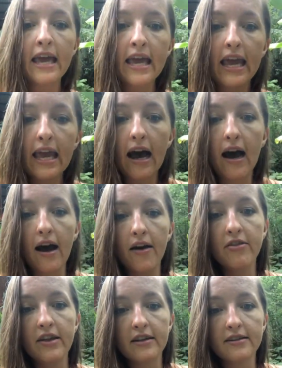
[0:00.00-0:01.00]

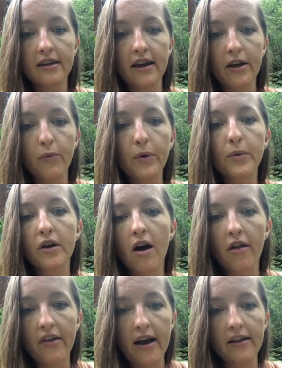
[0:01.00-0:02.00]
that's like, we would
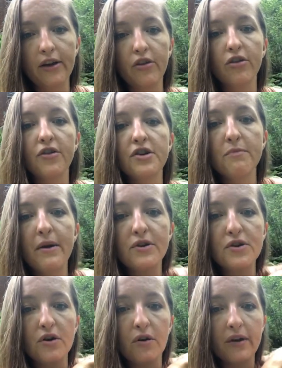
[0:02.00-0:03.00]
call that like third
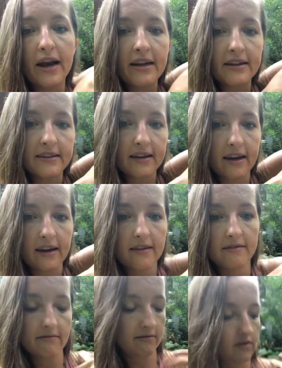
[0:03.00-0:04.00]
dimensional, right? It's like
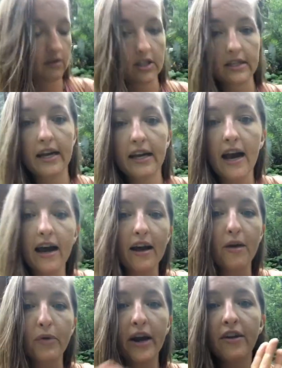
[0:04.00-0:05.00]
just like I
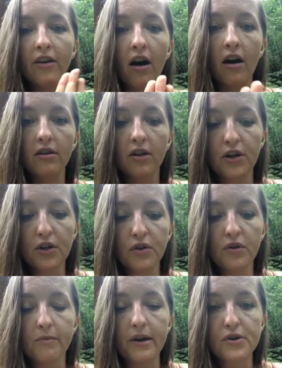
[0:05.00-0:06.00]
am, right? Not
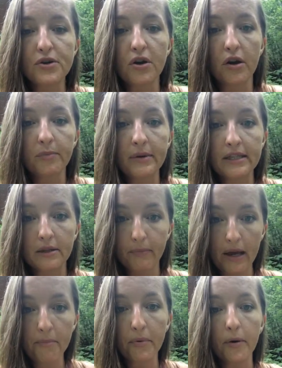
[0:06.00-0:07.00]
two-dimensional on a piece of
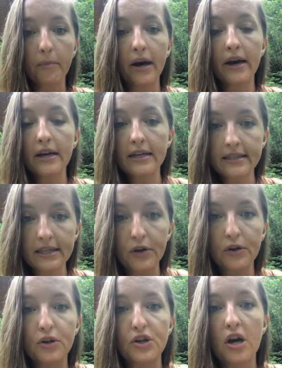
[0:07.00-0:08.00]
paper, but a
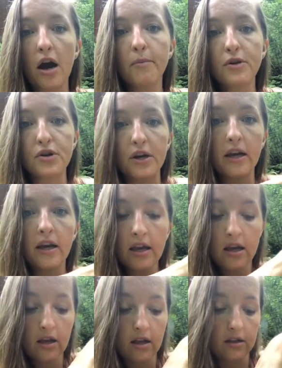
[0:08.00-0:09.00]
sacred geometry
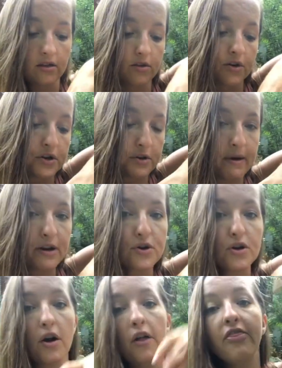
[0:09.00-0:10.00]
that's third
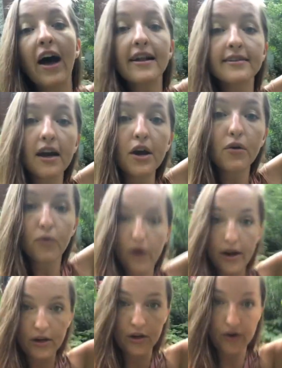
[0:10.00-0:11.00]
dimensional. That's kind of
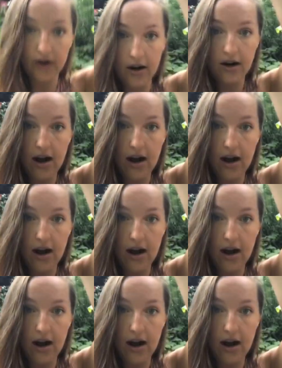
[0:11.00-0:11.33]
what your,